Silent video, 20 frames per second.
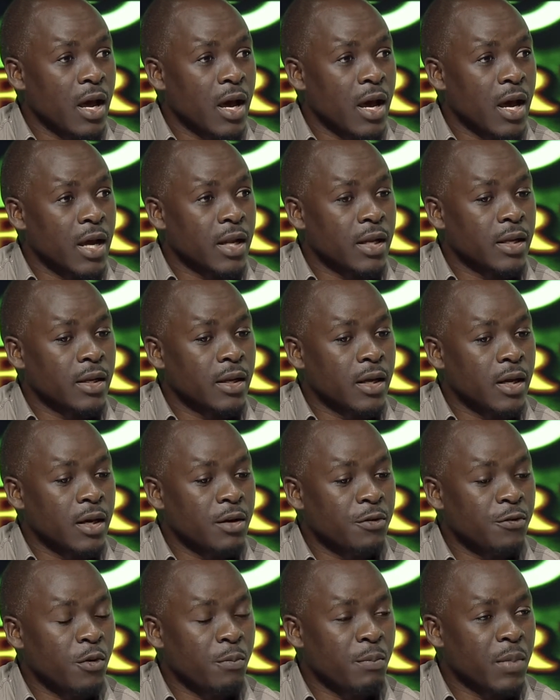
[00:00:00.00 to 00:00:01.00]
And
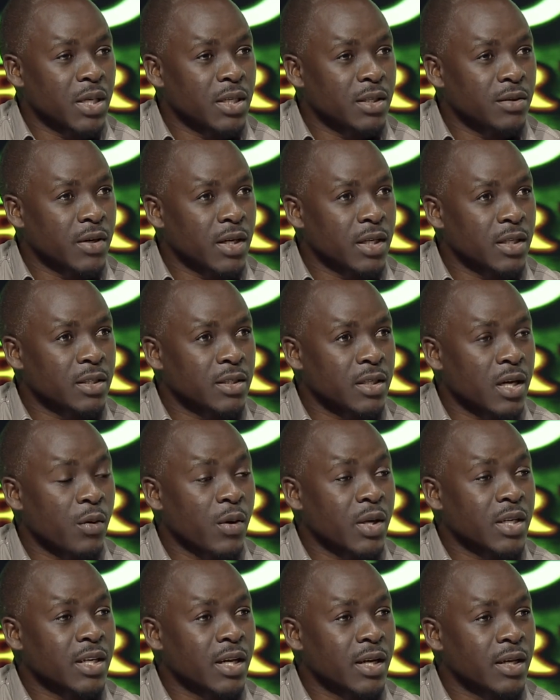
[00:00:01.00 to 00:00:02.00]
for paddy rice,
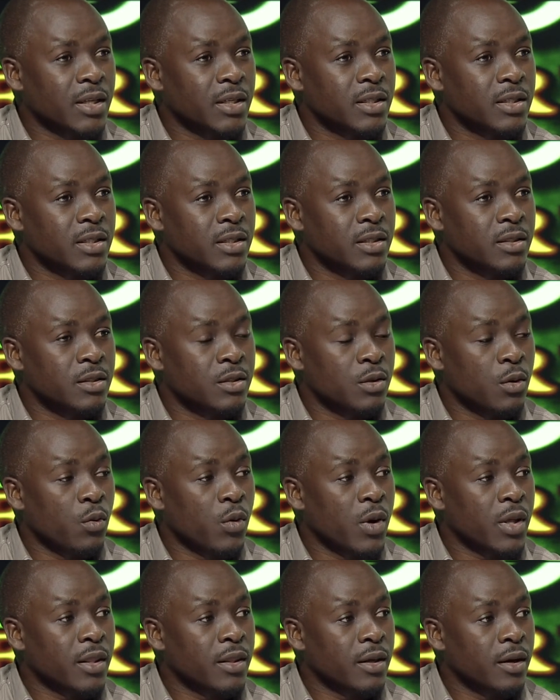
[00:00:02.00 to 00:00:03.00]
our target is
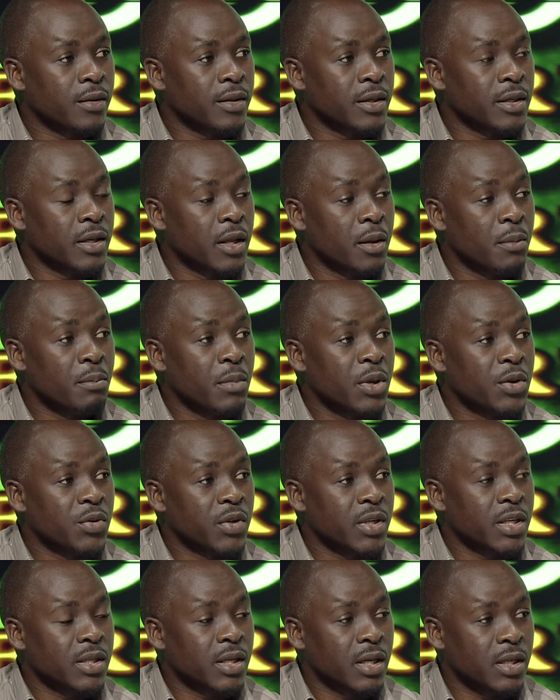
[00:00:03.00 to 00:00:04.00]
1,000
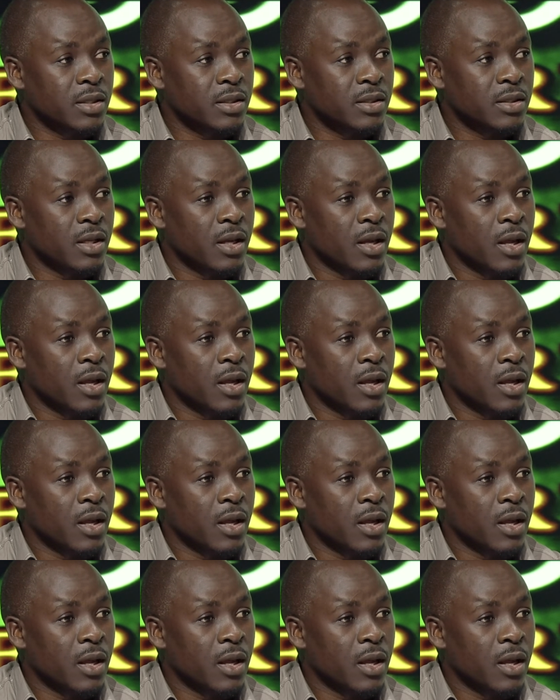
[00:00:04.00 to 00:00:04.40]
metric tons.